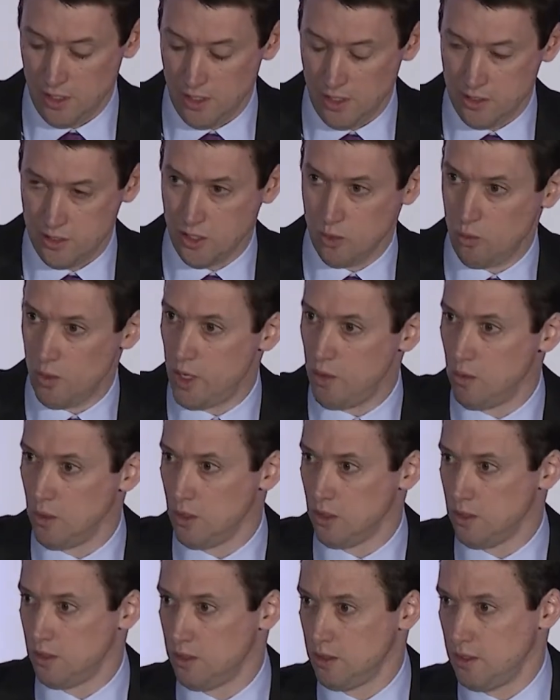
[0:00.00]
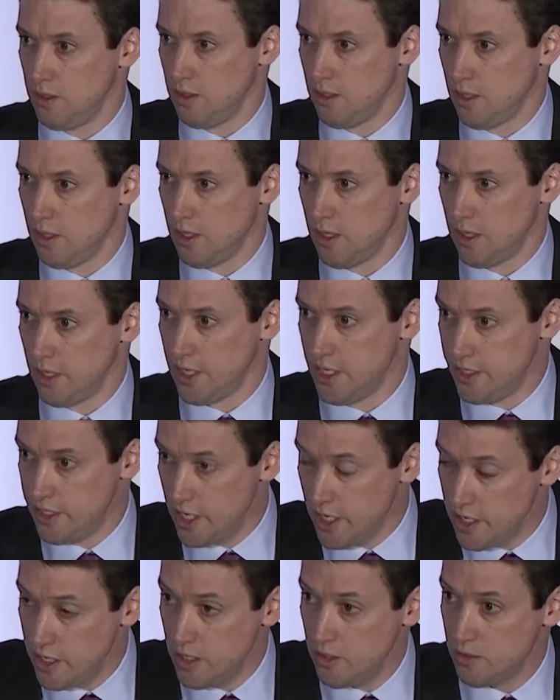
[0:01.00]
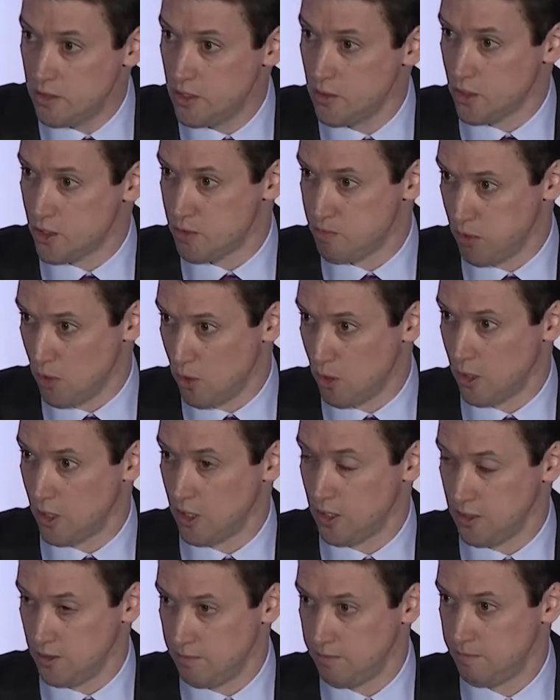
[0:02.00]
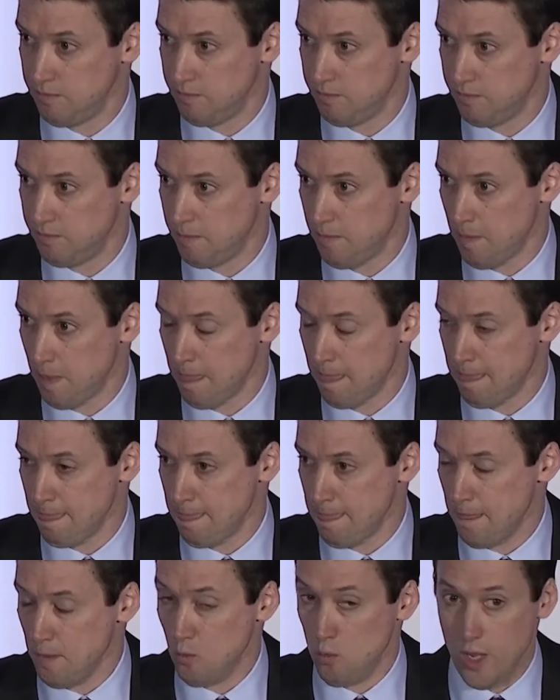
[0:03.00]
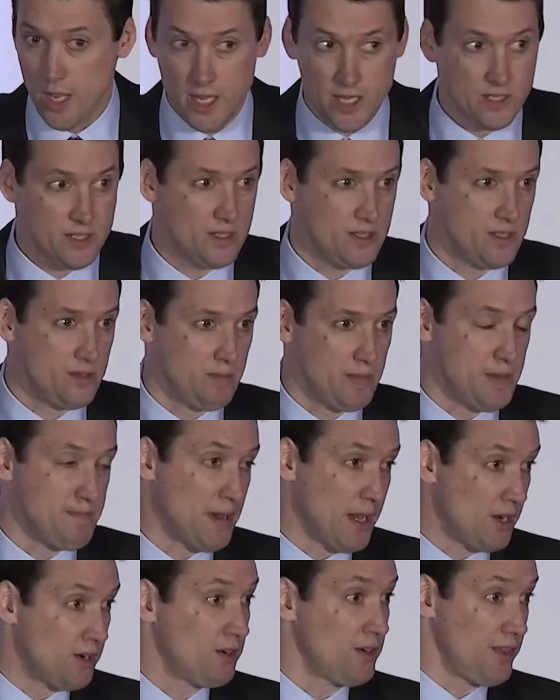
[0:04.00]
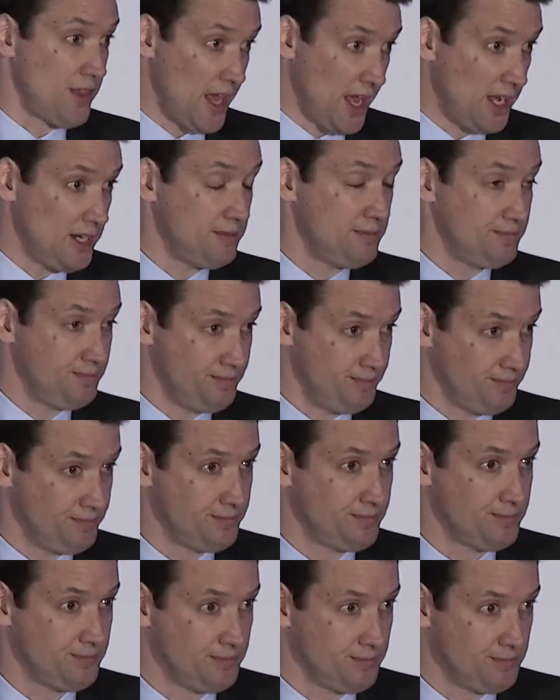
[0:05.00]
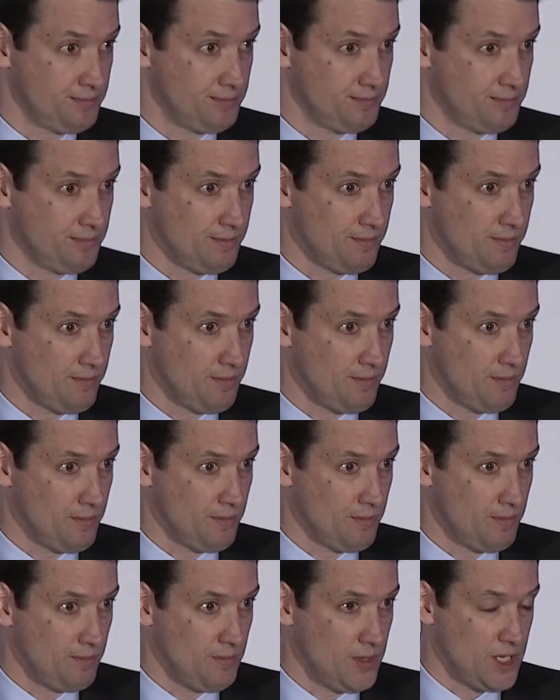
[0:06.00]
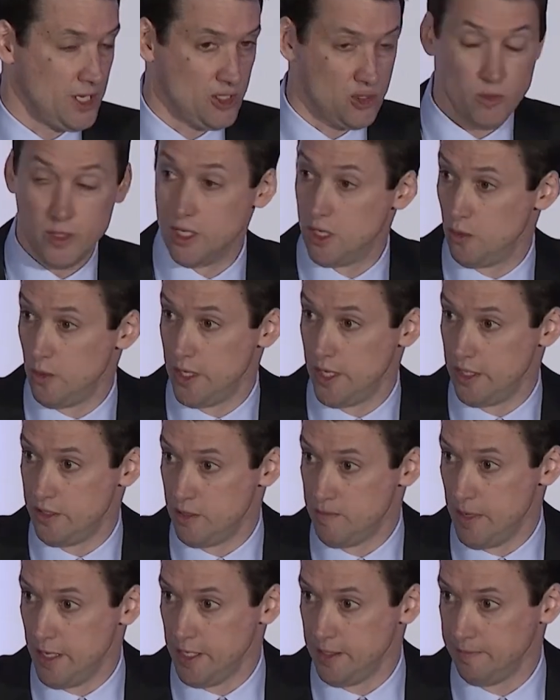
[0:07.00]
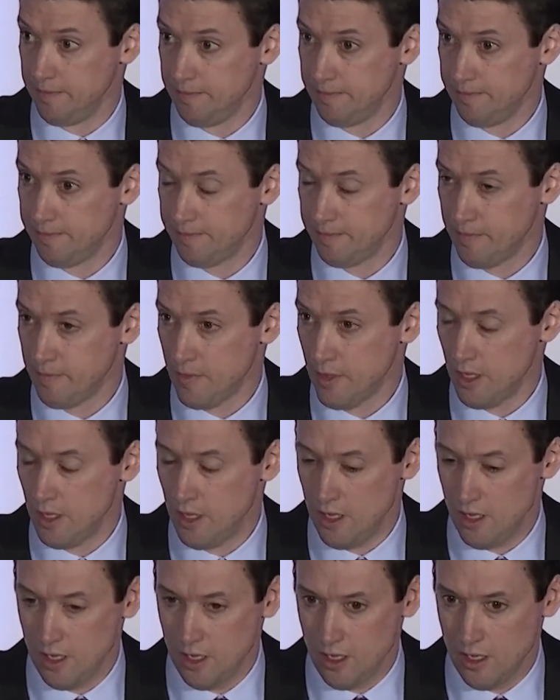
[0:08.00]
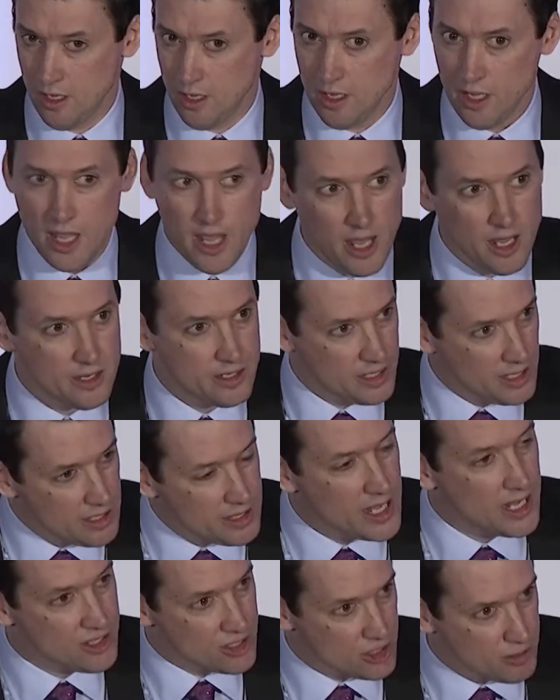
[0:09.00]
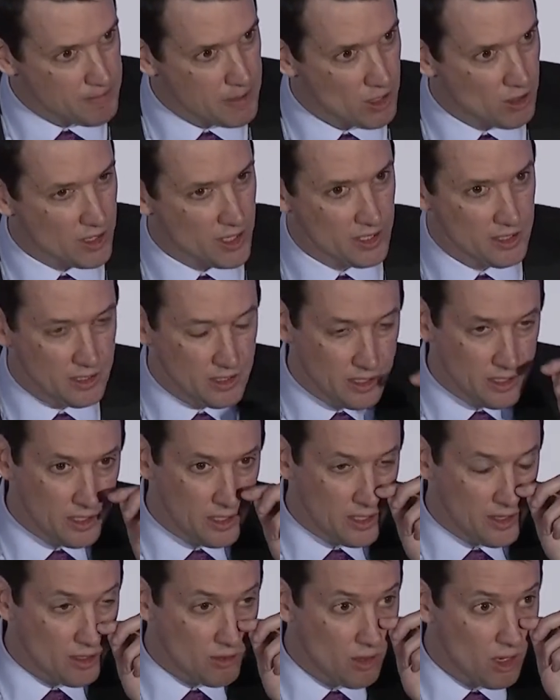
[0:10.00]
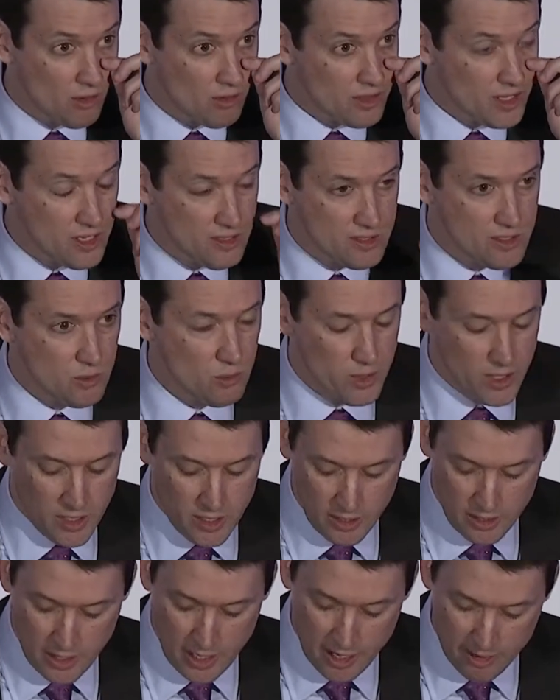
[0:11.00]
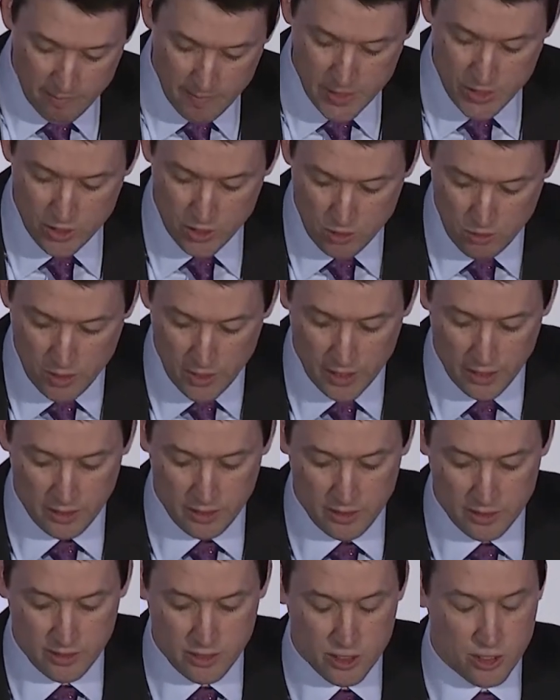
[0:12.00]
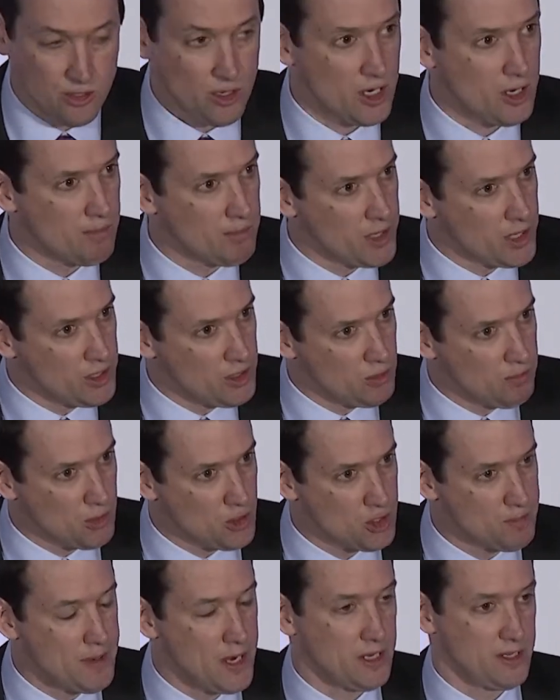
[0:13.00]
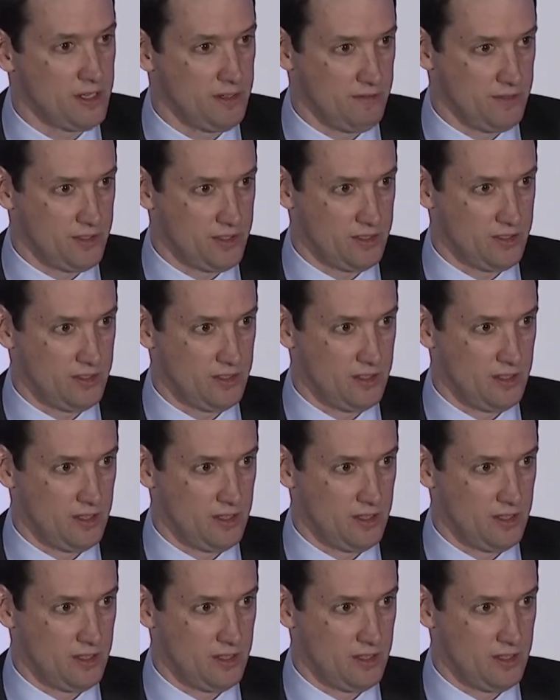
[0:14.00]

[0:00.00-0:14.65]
So we will continue to explore ways to be better at that, because we know we need to be. And in that spirit, there are things that we have been doing to try to bring new perspectives